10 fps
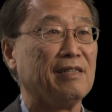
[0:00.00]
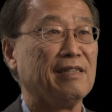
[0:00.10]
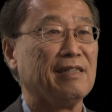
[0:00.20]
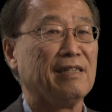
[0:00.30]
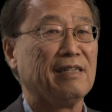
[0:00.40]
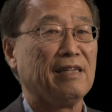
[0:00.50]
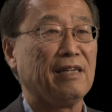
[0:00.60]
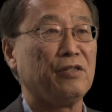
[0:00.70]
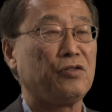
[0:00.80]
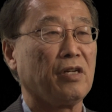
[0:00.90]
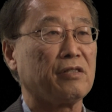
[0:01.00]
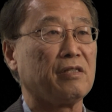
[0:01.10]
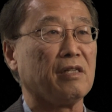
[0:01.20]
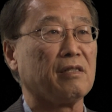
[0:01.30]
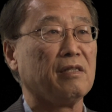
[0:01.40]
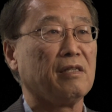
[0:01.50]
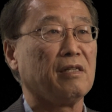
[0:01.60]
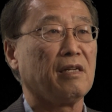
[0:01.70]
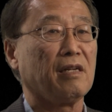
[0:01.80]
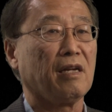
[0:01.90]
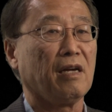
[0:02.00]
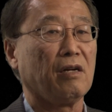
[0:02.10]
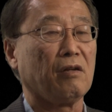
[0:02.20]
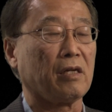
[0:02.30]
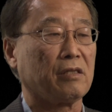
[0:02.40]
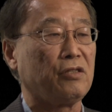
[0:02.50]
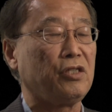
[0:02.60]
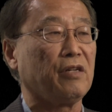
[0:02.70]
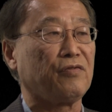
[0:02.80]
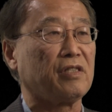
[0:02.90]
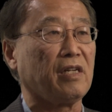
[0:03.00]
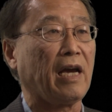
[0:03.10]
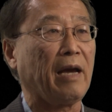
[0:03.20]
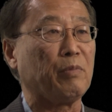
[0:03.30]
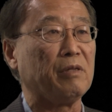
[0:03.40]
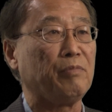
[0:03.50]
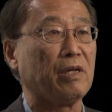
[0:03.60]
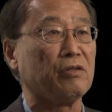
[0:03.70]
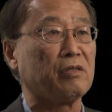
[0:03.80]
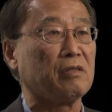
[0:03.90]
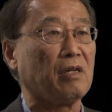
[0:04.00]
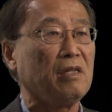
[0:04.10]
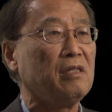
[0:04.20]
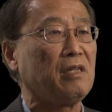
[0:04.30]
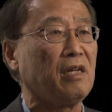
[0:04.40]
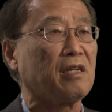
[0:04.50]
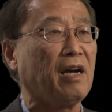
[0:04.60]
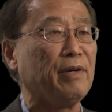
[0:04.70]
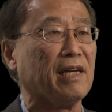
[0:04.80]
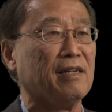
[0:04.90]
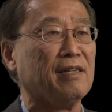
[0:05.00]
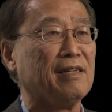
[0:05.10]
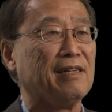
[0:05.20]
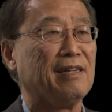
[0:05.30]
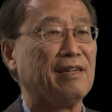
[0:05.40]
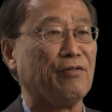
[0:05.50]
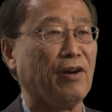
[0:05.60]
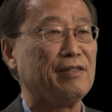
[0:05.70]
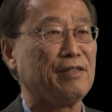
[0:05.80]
Mm. It's just that, like the GFC happened because they didn't see it coming, right?